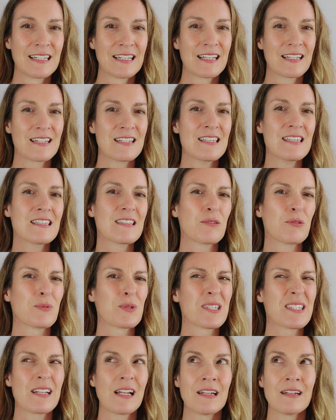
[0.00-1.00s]
This is
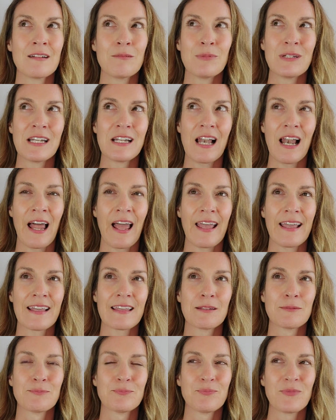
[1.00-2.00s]
almost a little bit like
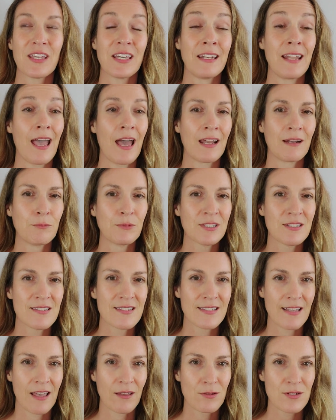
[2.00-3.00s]
an animal
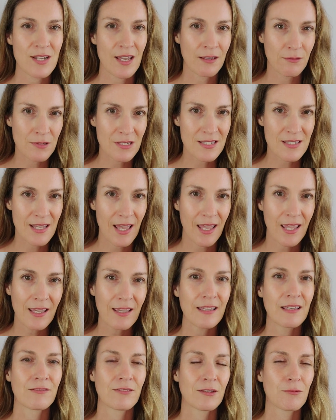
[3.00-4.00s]
sound, I would say.
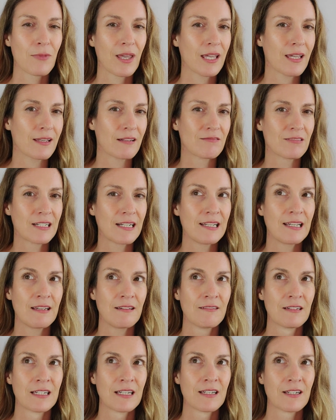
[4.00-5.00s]
If you make it really
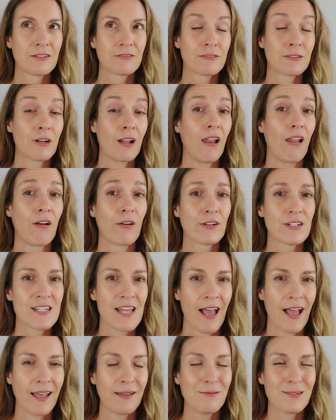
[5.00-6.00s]
for a long
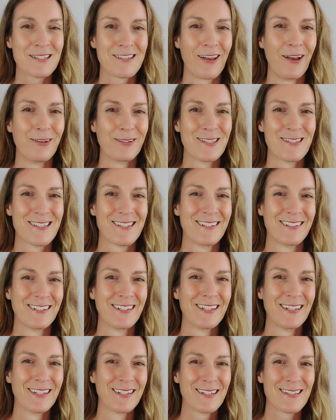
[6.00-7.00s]
time, it
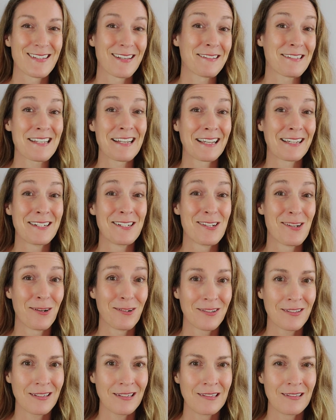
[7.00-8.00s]
sounds like a
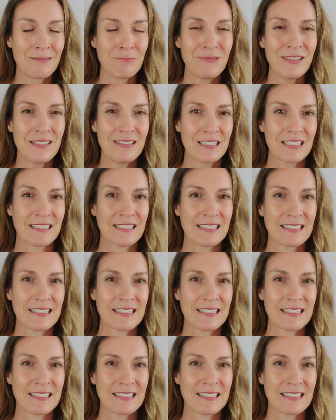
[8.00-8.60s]
dog a little bit.